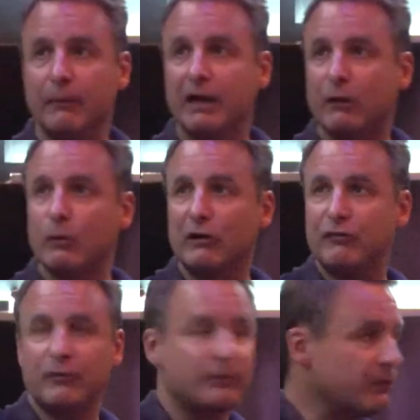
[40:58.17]
And we got to work
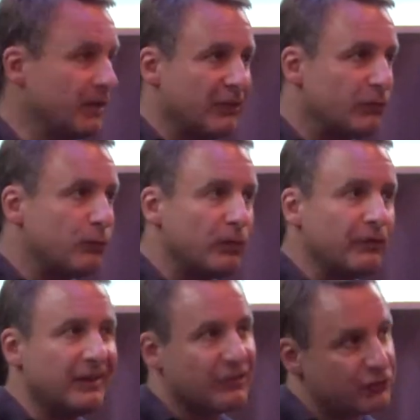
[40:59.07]
from not the
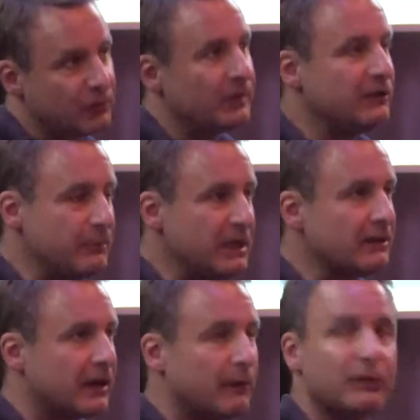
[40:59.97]
world that's going to be
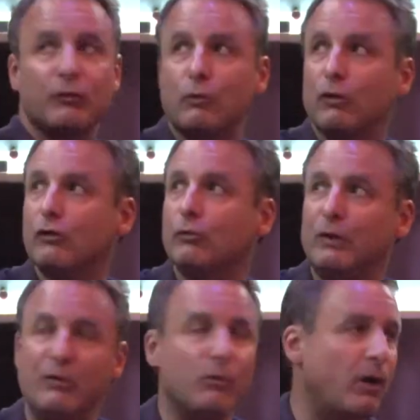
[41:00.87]
there, but the world
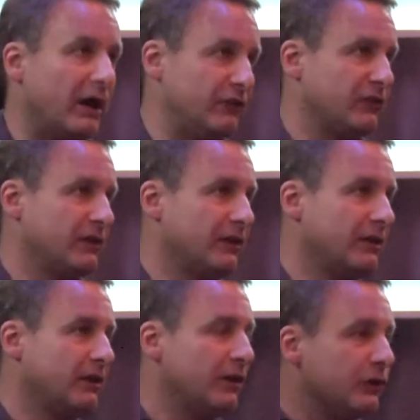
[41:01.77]
we want,
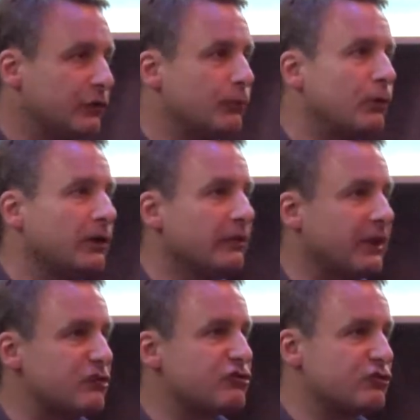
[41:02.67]
the world
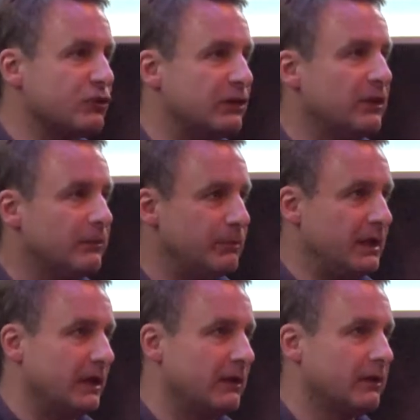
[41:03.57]
that should be.